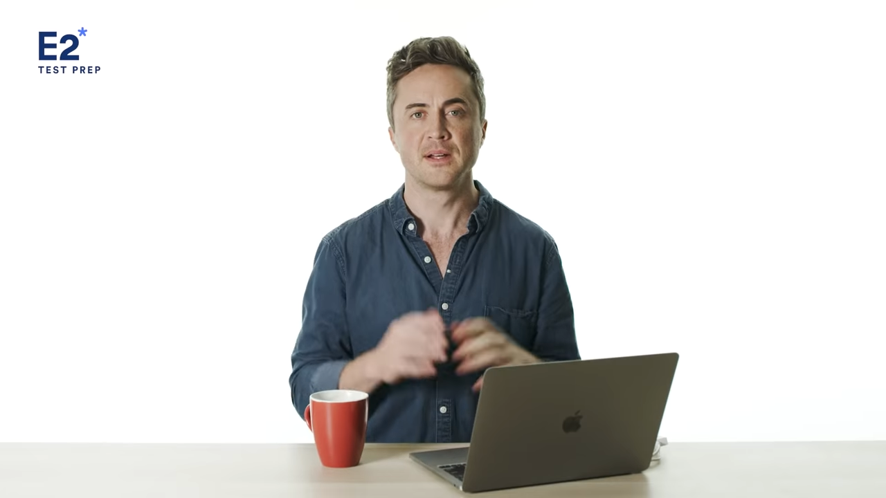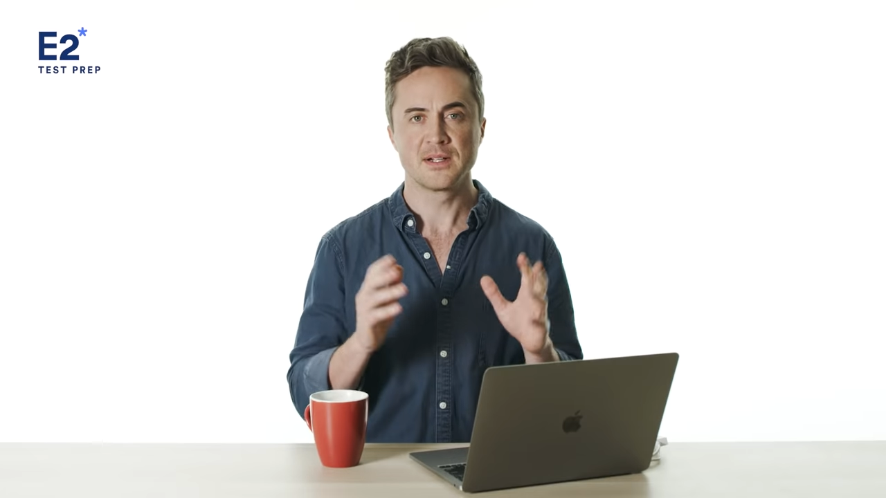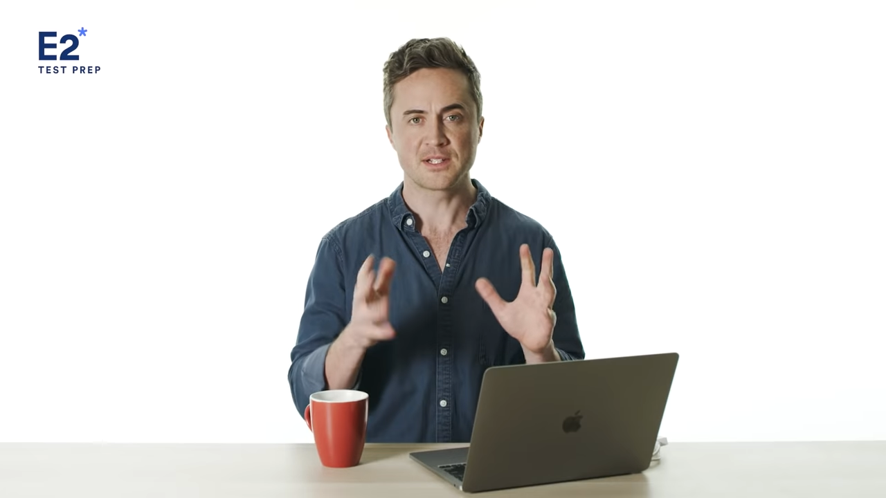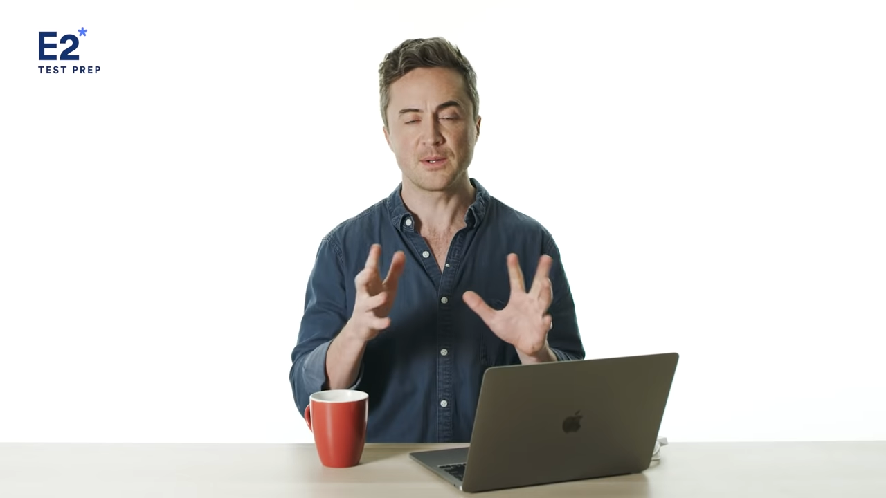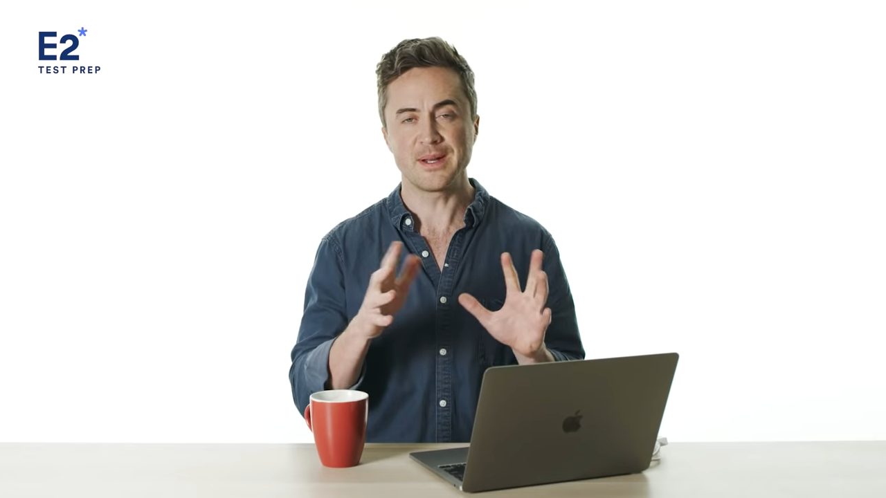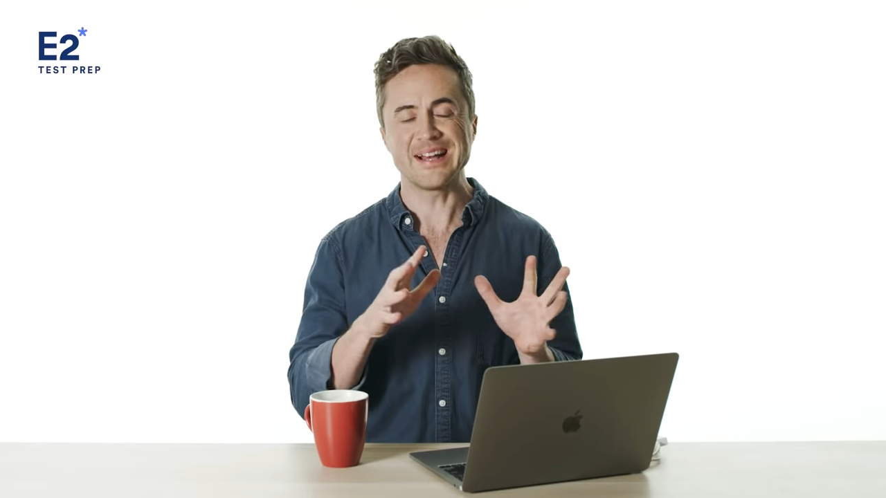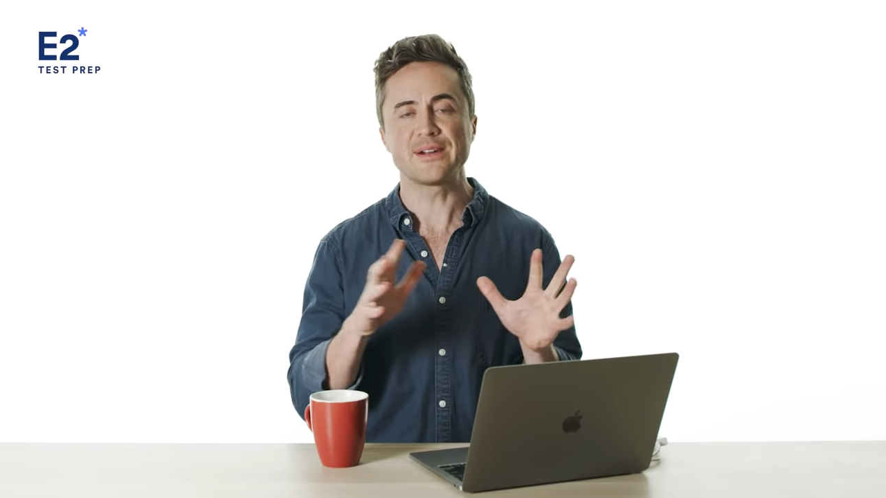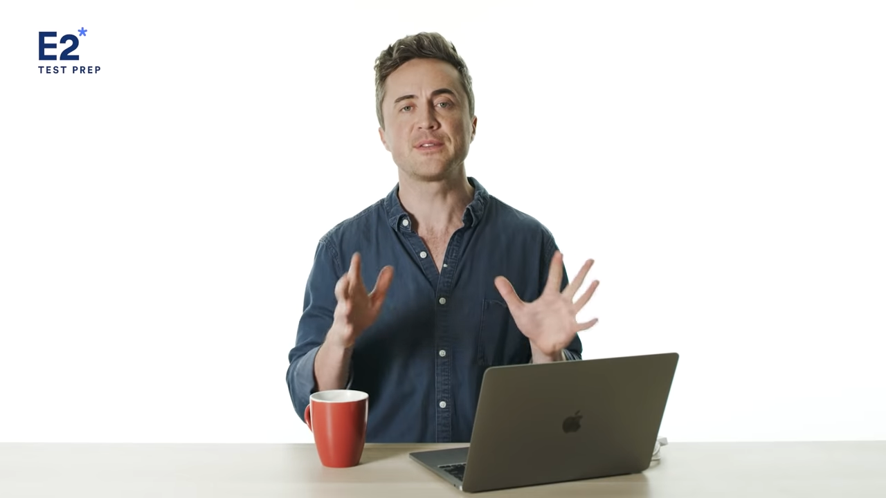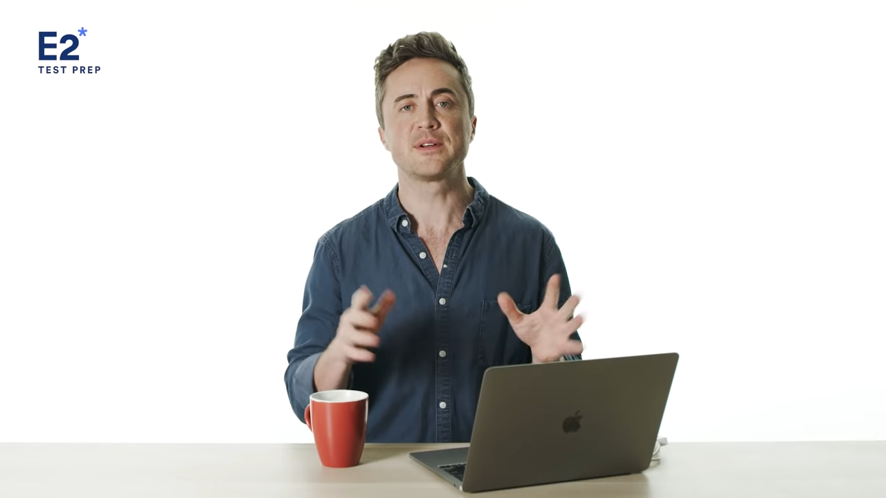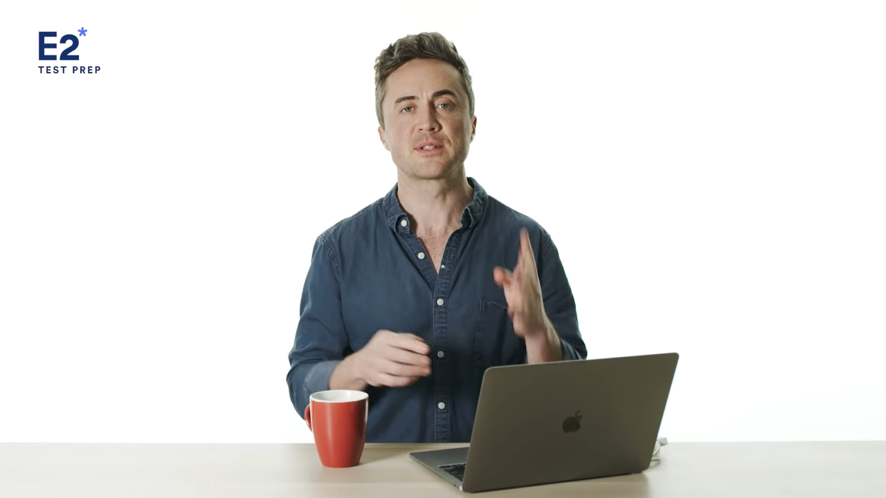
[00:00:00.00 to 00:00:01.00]
So out
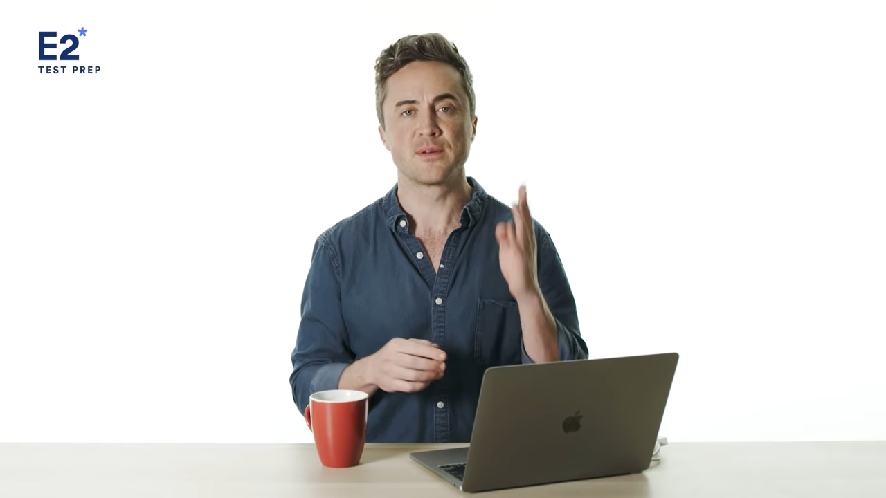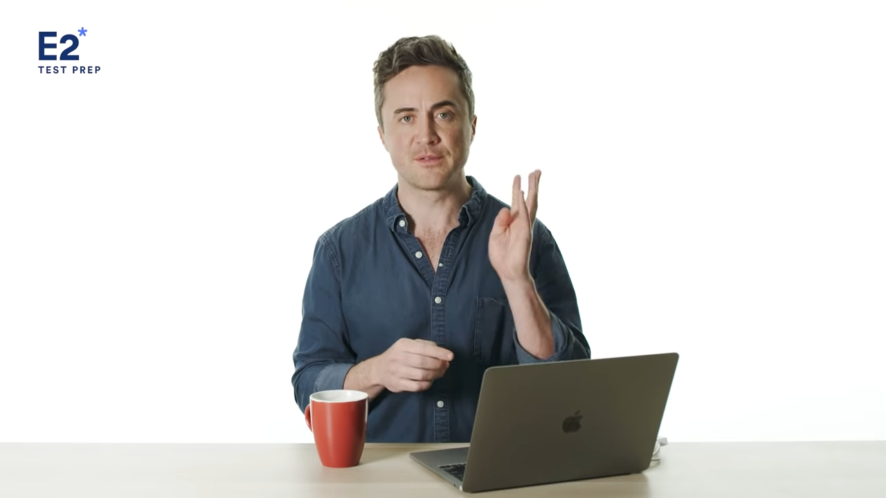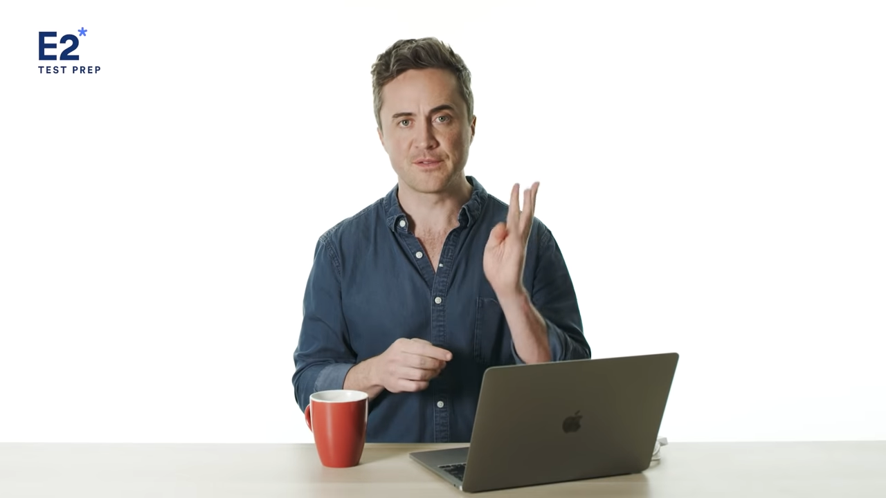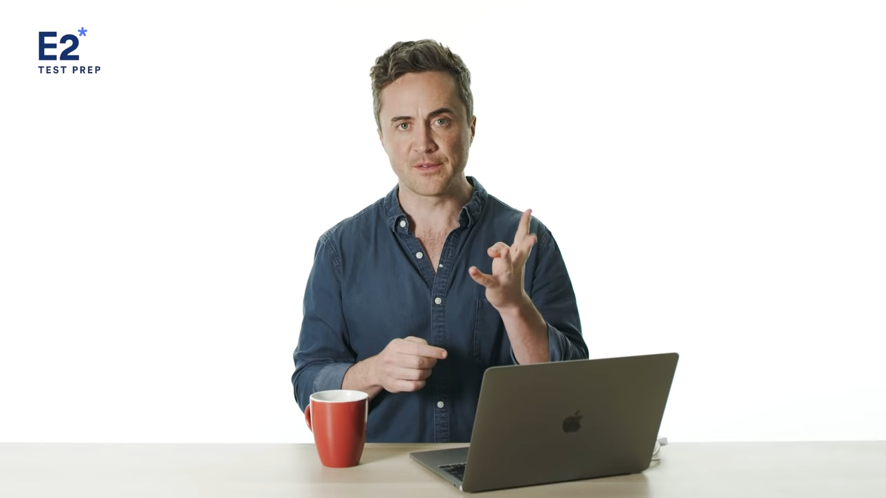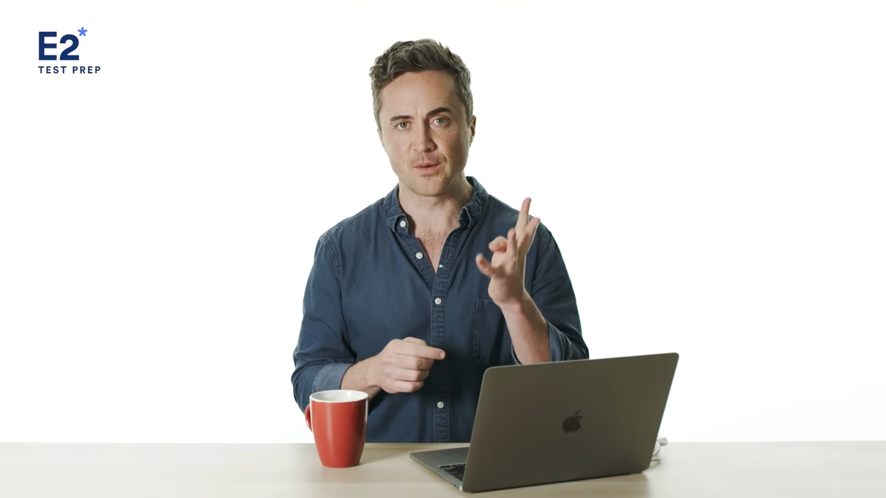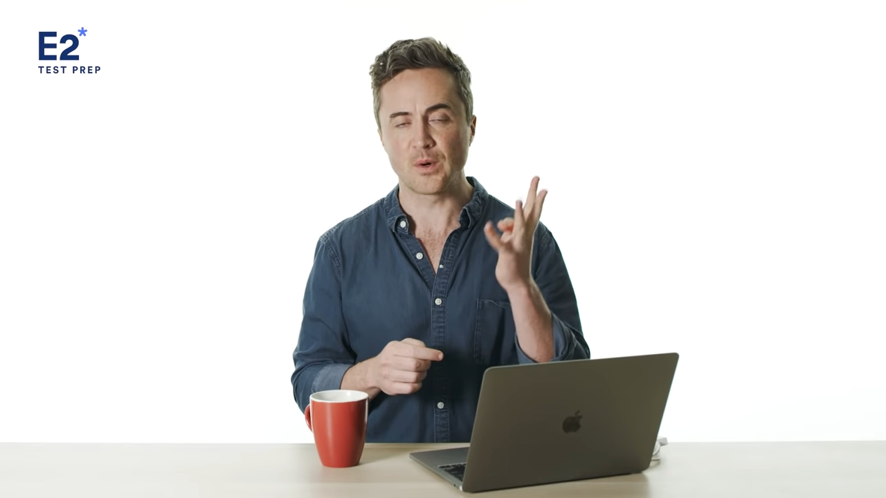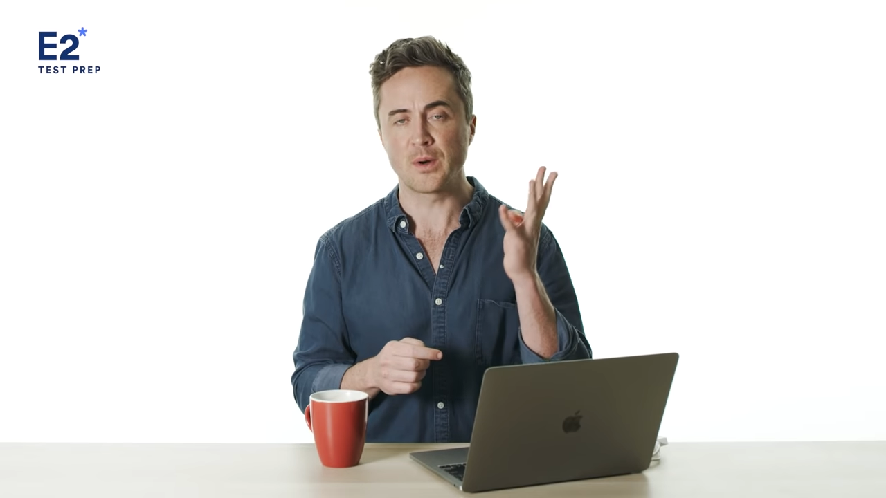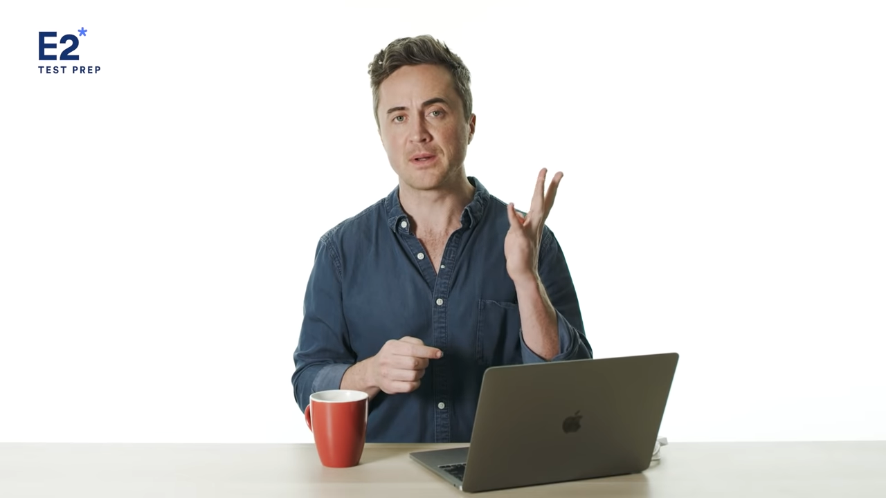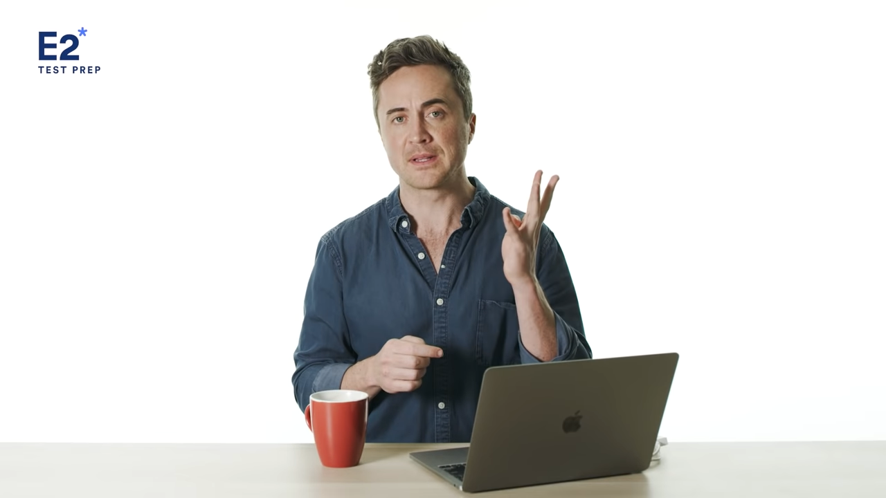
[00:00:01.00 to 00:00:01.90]
of those four